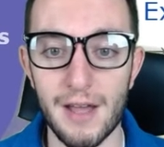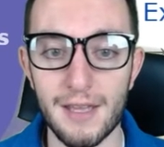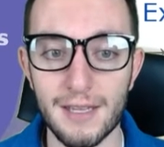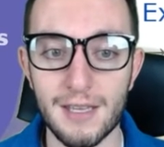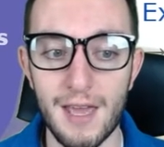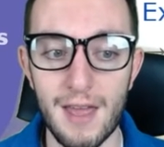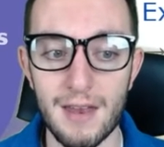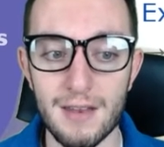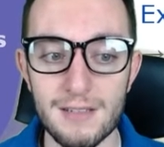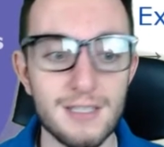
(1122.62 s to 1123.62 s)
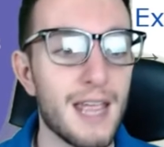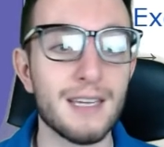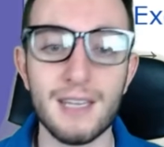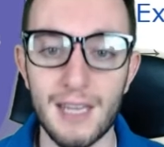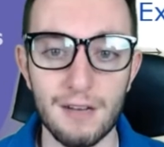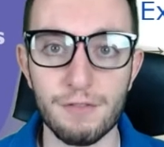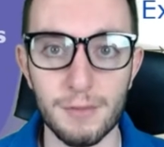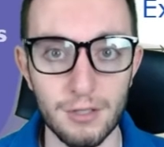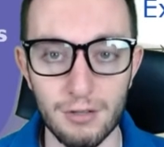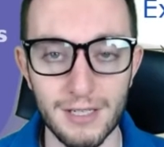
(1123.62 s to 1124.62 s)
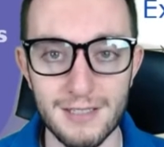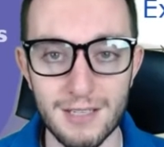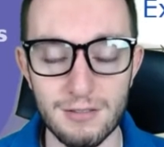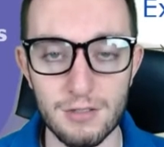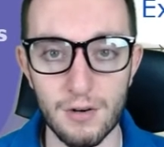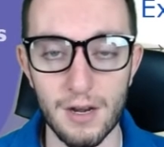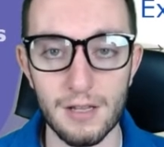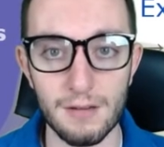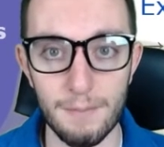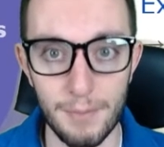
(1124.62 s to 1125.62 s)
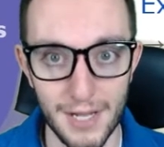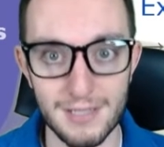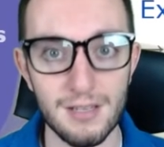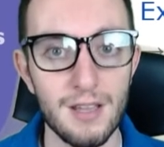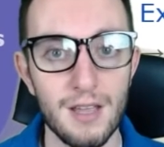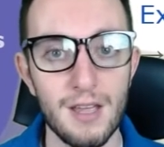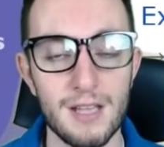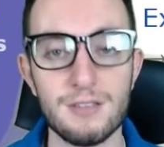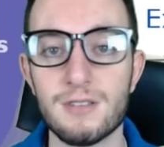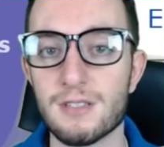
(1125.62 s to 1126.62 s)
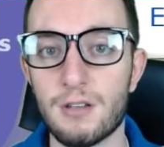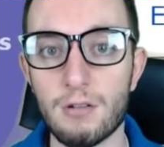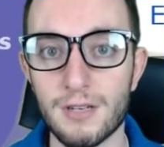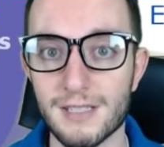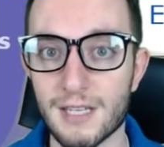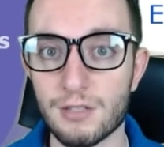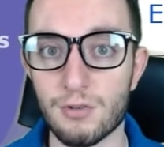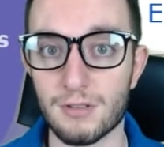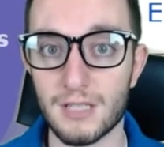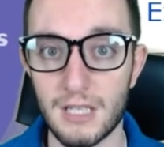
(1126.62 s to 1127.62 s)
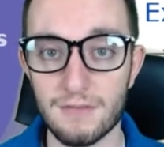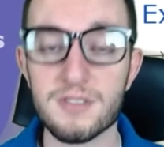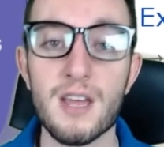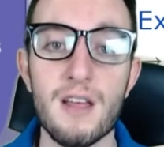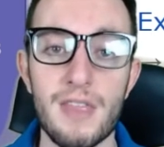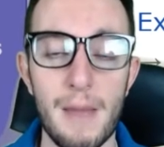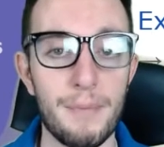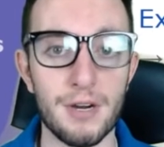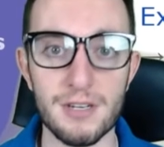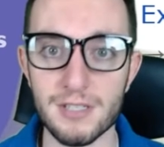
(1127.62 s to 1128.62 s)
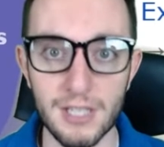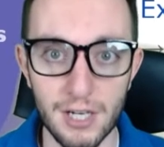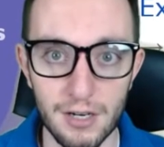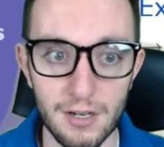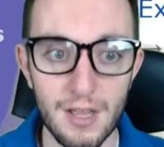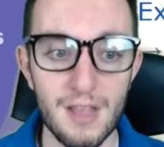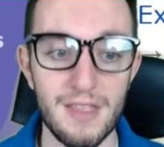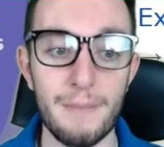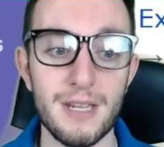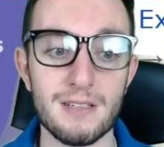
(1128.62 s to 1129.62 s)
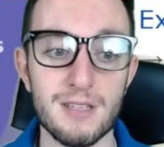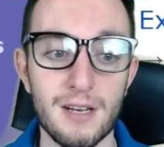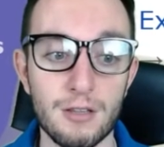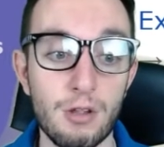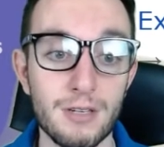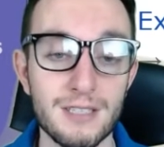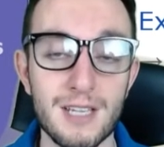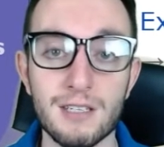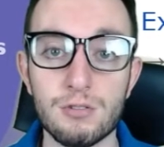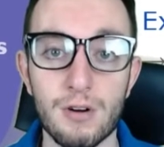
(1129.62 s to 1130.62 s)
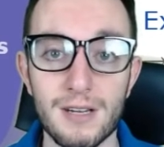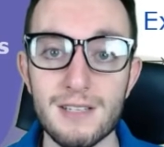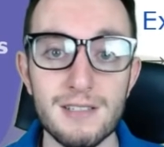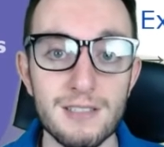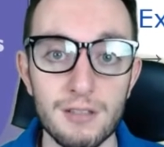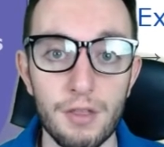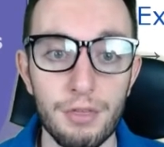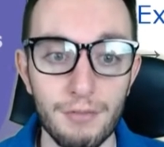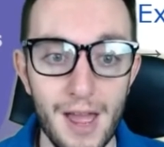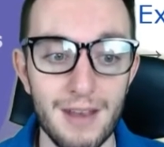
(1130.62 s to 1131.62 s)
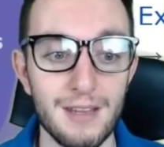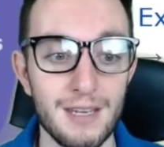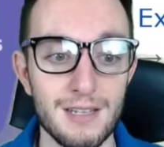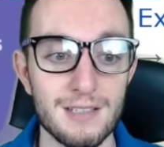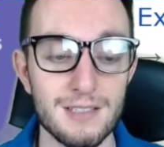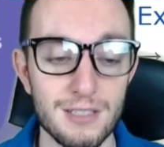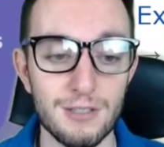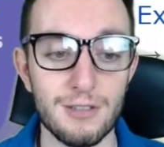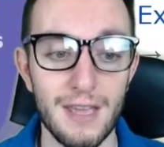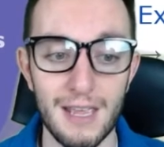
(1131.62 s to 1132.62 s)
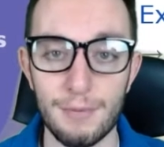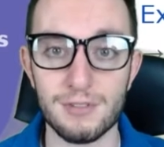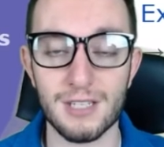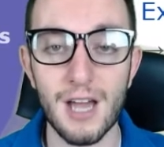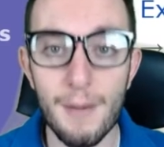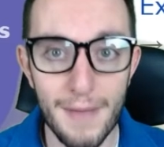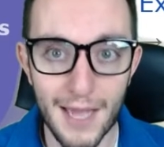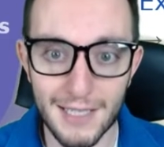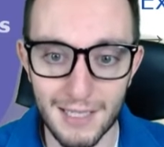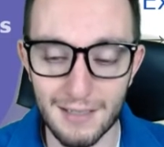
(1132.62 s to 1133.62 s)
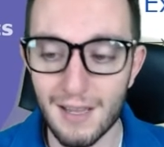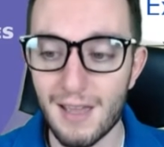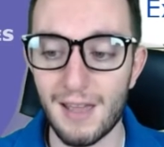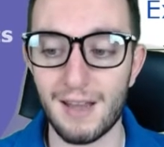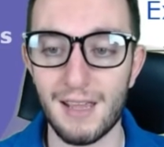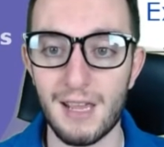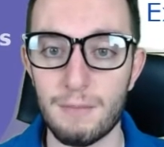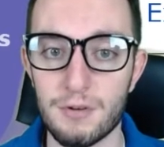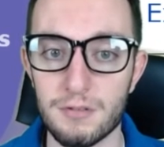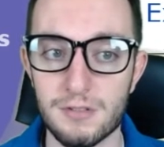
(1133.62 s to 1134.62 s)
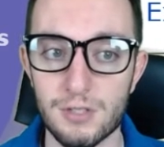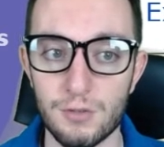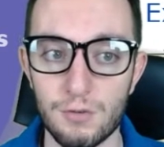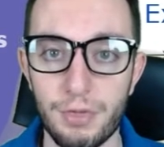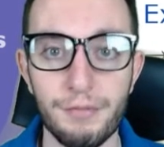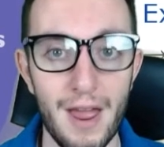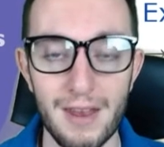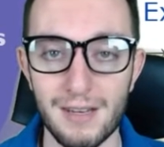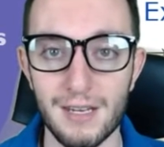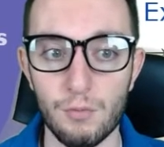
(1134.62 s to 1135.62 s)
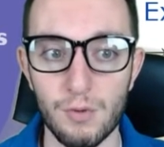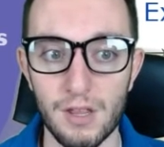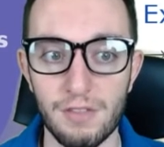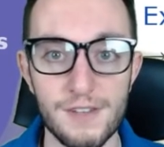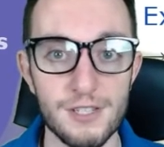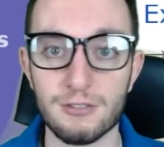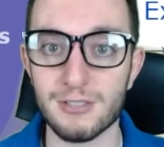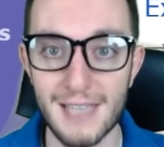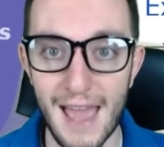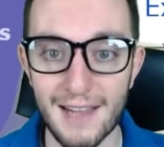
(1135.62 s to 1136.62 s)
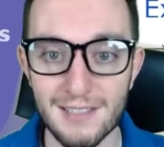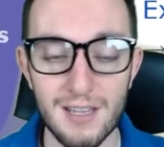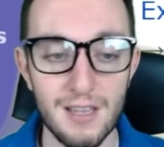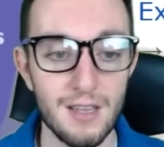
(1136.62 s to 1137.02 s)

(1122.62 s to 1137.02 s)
it can take a hit from Alolan Exeggutor, but as soon as Alolan Exeggutor leaves, that burn is cured. That means that Alolan Exeggutor is still a threat. It is still able to come back in and able to threaten it with physical attacks